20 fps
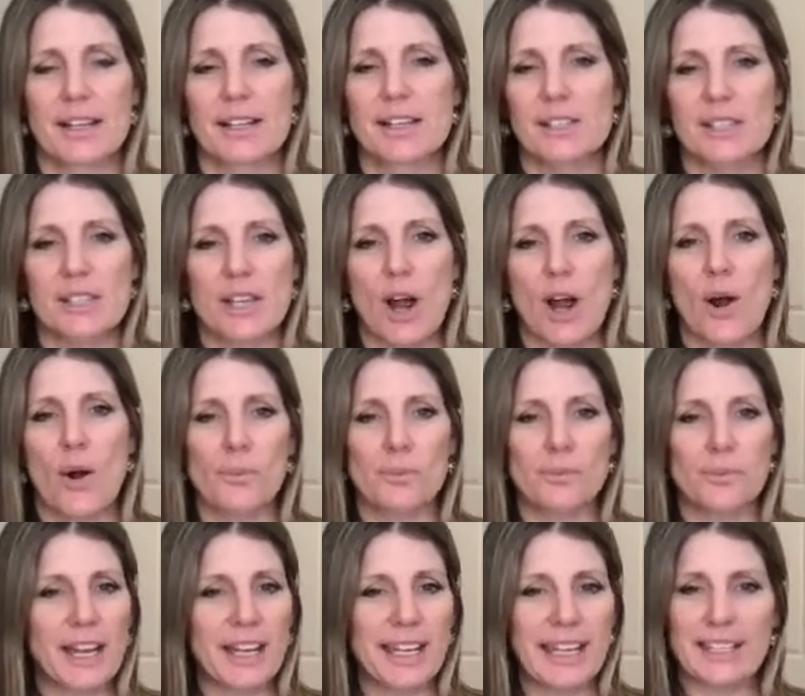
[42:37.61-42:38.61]
So,
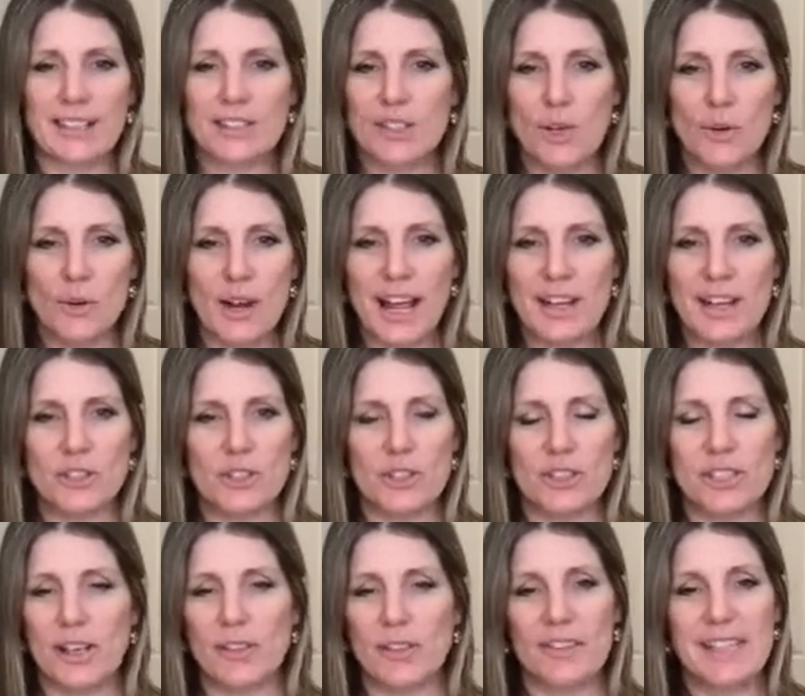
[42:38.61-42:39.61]
again, don't ask
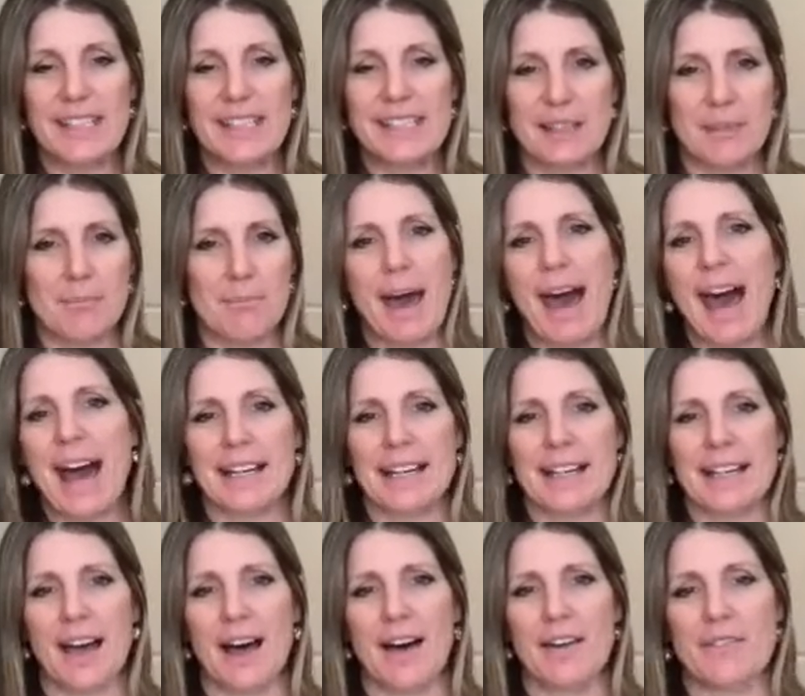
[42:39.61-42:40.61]
yourself, is it bad
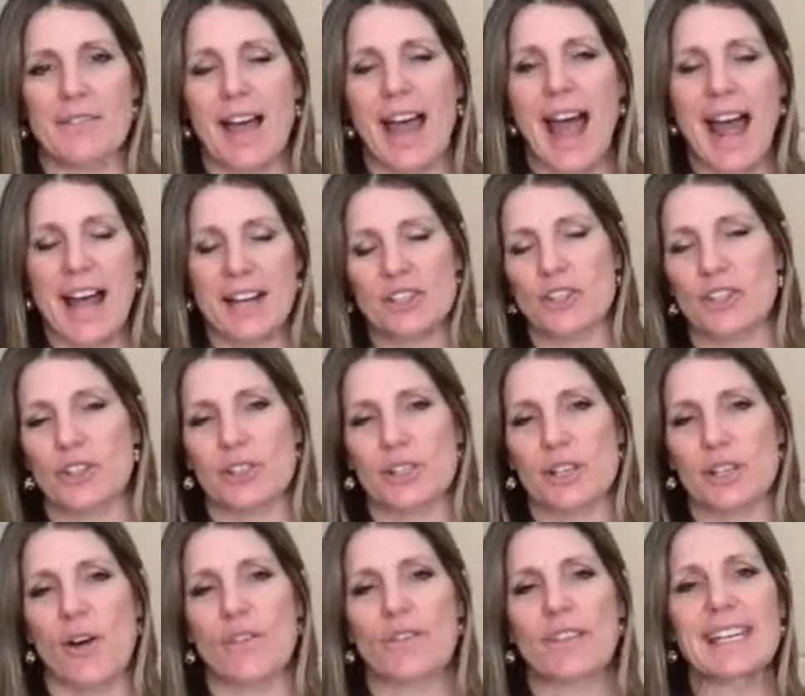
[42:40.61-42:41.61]
enough? Ask
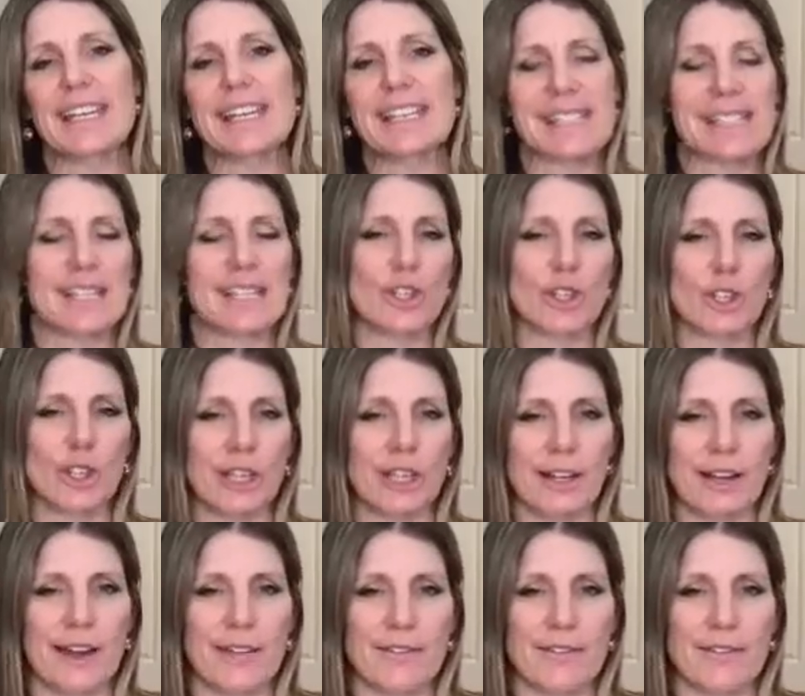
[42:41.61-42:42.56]
yourself, is it good enough?